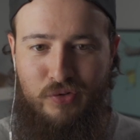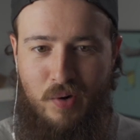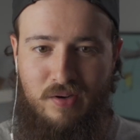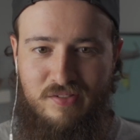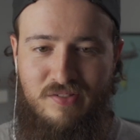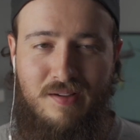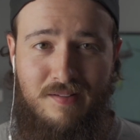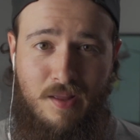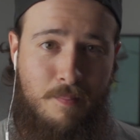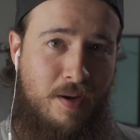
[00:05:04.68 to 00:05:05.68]
drugs
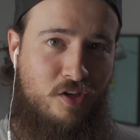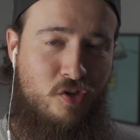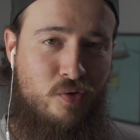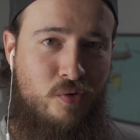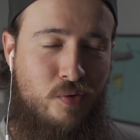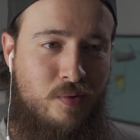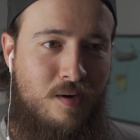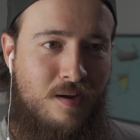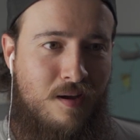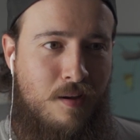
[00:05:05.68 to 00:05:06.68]
that make you
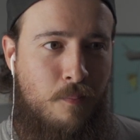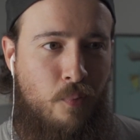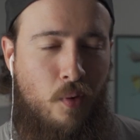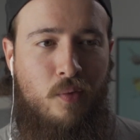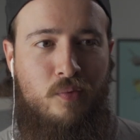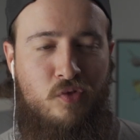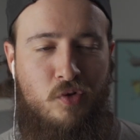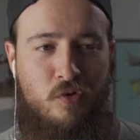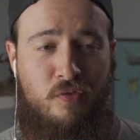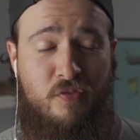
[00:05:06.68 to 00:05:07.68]
prone
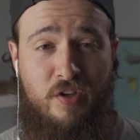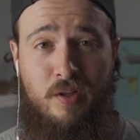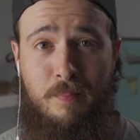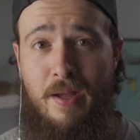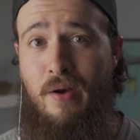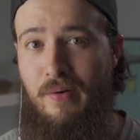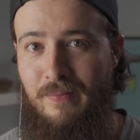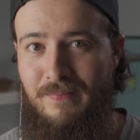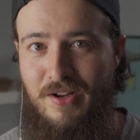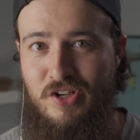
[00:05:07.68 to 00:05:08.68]
to feel better
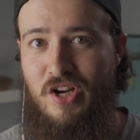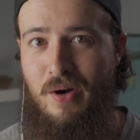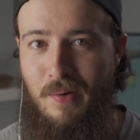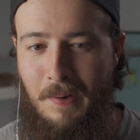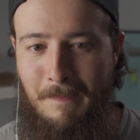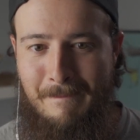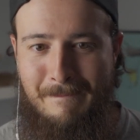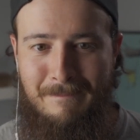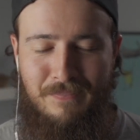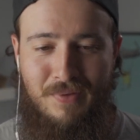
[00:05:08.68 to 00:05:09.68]
in general.
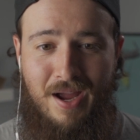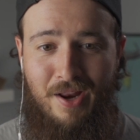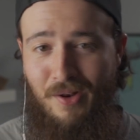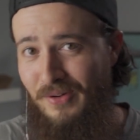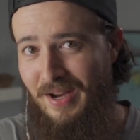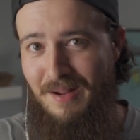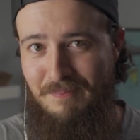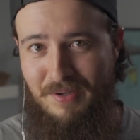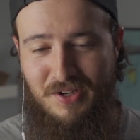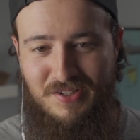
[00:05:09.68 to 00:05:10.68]
I learned
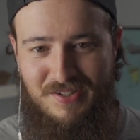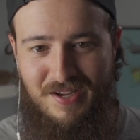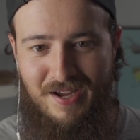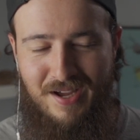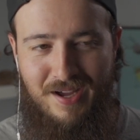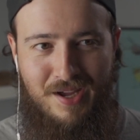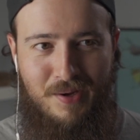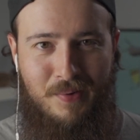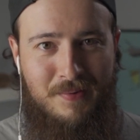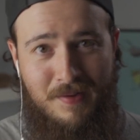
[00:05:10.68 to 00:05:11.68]
that because
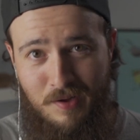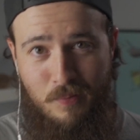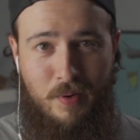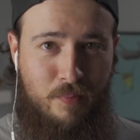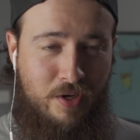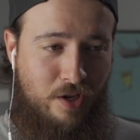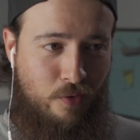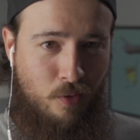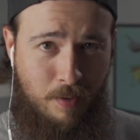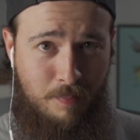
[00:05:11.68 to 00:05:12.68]
when we got
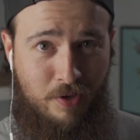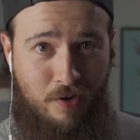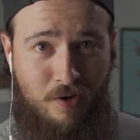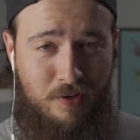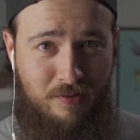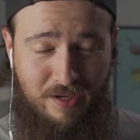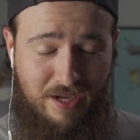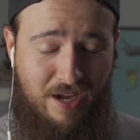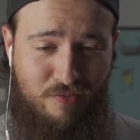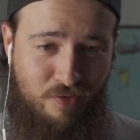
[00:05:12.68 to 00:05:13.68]
our baby girl, they
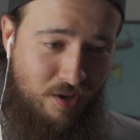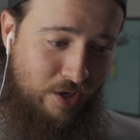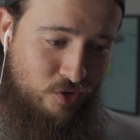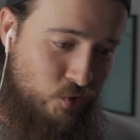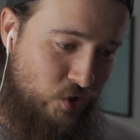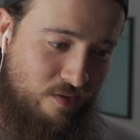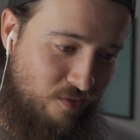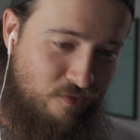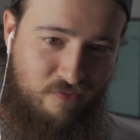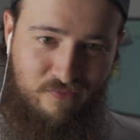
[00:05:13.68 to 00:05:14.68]
gave her like 2 shots
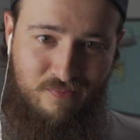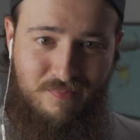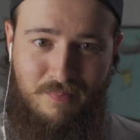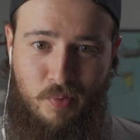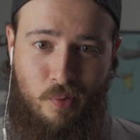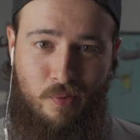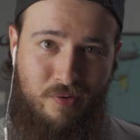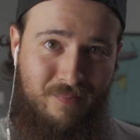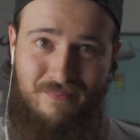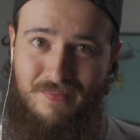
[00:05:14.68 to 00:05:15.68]
of
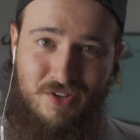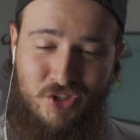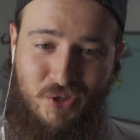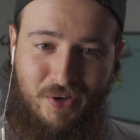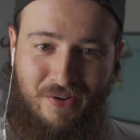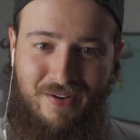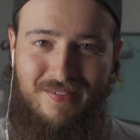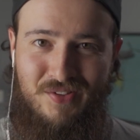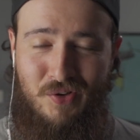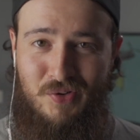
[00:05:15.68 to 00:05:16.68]
pure sugar
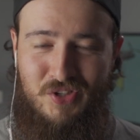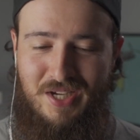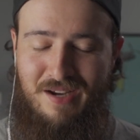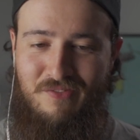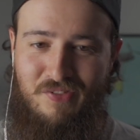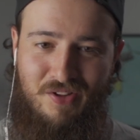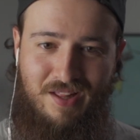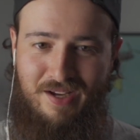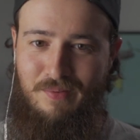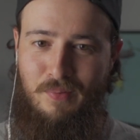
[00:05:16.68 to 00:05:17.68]
so she can feel
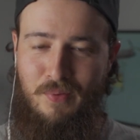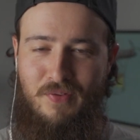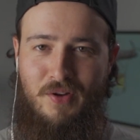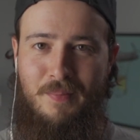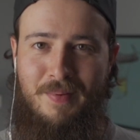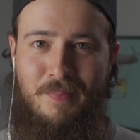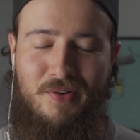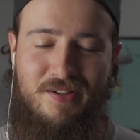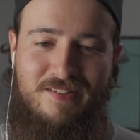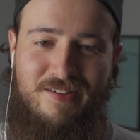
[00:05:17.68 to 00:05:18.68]
like a little bit
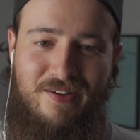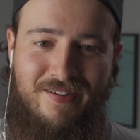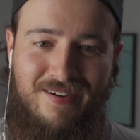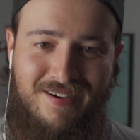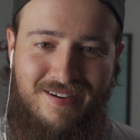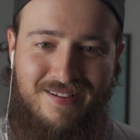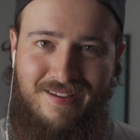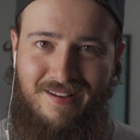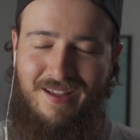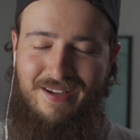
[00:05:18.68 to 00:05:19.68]
more easier.
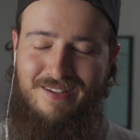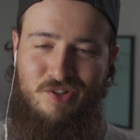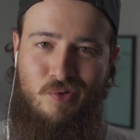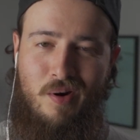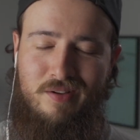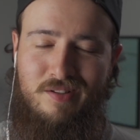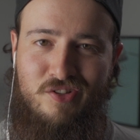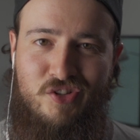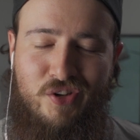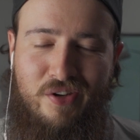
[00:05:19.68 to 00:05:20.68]
Kind of like drugged
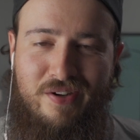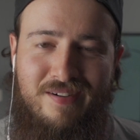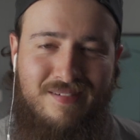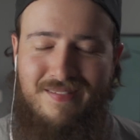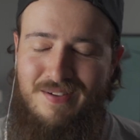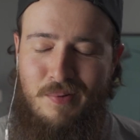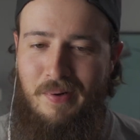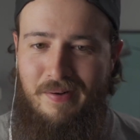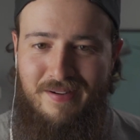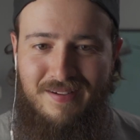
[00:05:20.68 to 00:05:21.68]
on sugar.
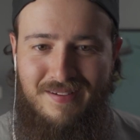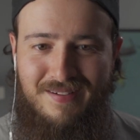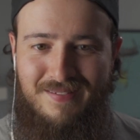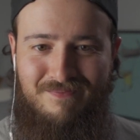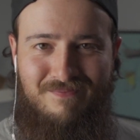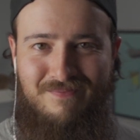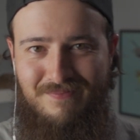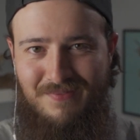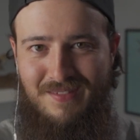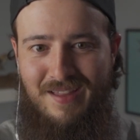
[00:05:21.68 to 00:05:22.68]
Weird.
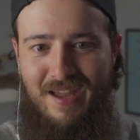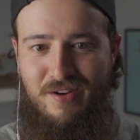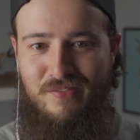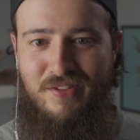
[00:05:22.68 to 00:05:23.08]
End of